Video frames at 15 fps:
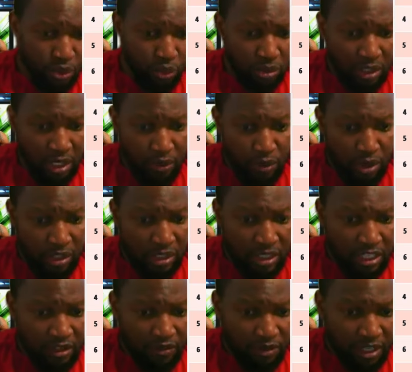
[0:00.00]
took that one in
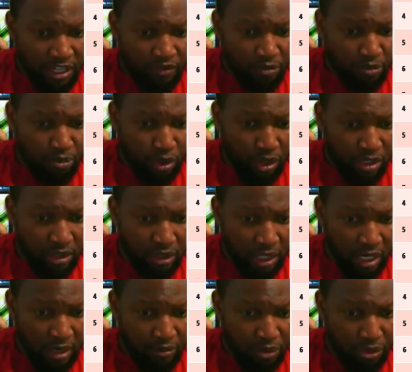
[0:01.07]

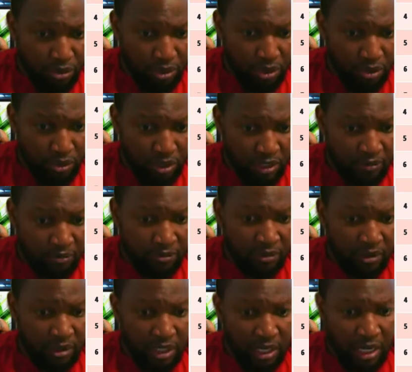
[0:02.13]

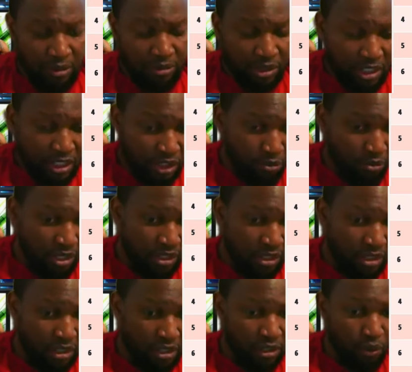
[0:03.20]
11.33 season
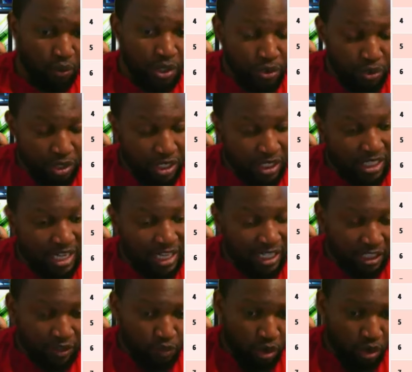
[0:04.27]
best, the wind reading negative